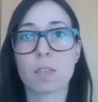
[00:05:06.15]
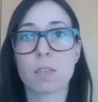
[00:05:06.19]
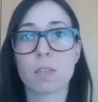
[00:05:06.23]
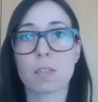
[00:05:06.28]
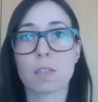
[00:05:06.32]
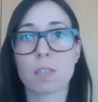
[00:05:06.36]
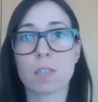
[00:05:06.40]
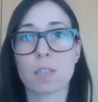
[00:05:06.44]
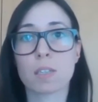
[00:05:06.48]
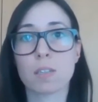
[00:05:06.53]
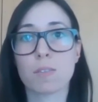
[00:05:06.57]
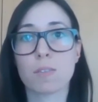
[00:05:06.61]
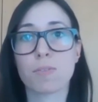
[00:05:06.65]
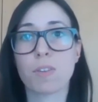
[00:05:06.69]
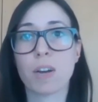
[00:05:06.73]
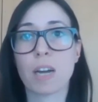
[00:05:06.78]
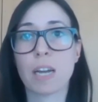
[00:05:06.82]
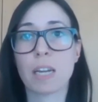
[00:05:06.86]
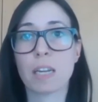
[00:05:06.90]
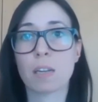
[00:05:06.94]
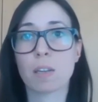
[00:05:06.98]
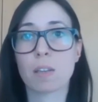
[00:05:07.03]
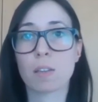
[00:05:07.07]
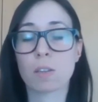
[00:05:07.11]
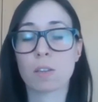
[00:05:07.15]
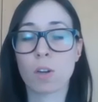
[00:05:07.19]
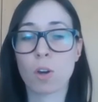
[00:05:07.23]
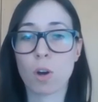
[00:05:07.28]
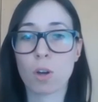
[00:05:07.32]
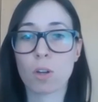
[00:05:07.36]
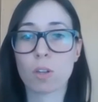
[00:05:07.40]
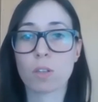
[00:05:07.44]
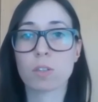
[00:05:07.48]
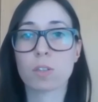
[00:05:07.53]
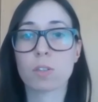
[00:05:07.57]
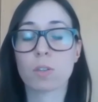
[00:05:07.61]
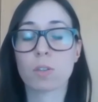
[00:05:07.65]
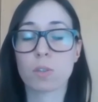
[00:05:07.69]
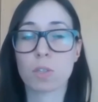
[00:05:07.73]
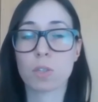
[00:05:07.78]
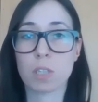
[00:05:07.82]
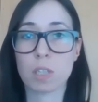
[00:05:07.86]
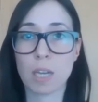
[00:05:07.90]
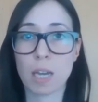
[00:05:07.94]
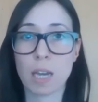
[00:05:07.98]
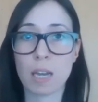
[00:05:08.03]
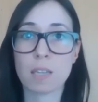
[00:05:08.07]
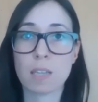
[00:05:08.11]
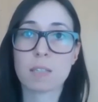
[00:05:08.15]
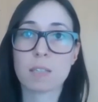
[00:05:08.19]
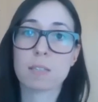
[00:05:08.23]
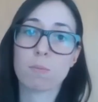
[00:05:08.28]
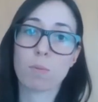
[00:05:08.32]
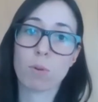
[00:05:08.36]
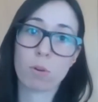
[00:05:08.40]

certified GOTS, OCS,